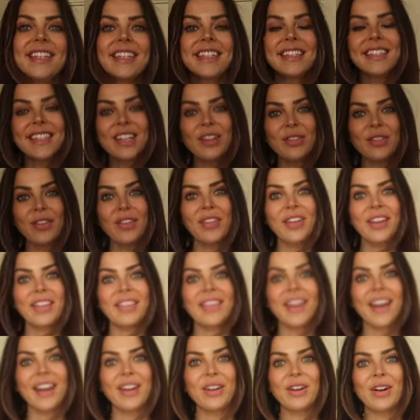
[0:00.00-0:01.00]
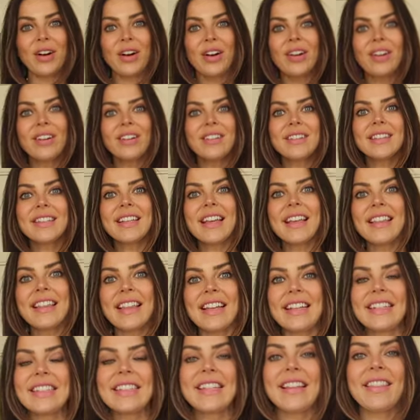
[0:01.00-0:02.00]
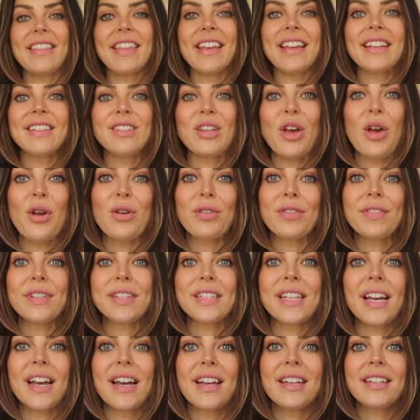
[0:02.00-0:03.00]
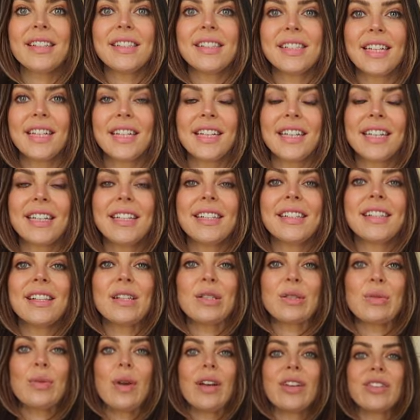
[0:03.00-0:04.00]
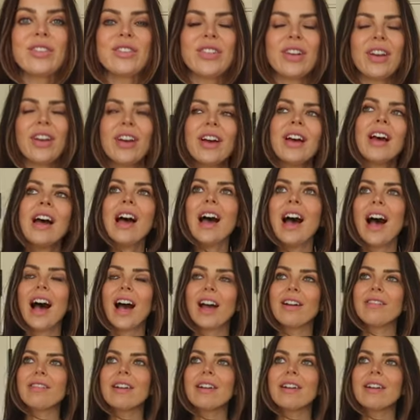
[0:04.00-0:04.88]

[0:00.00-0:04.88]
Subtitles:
is the other thing that I got. It's this oversized Dickies sweatshirt. I